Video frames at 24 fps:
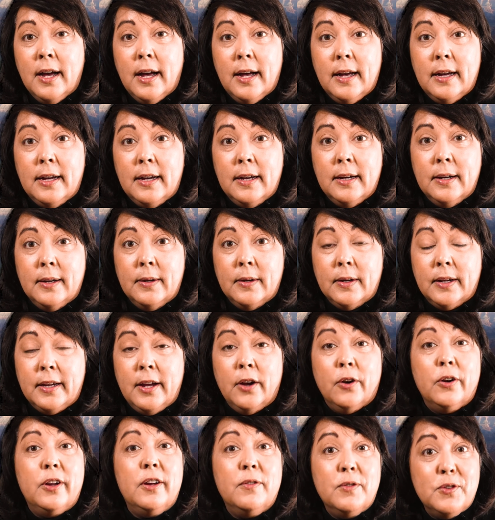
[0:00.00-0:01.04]

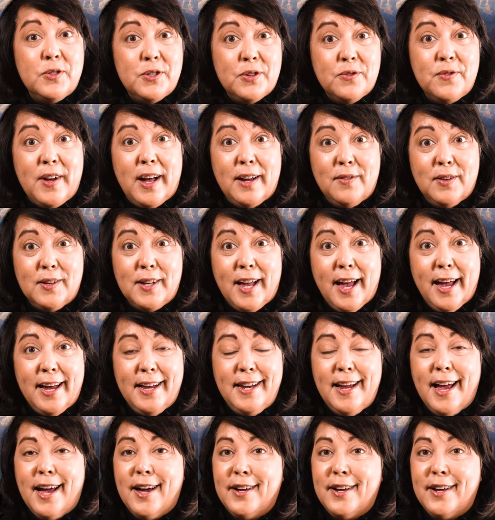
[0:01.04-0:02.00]
Caregiver Survival Guide,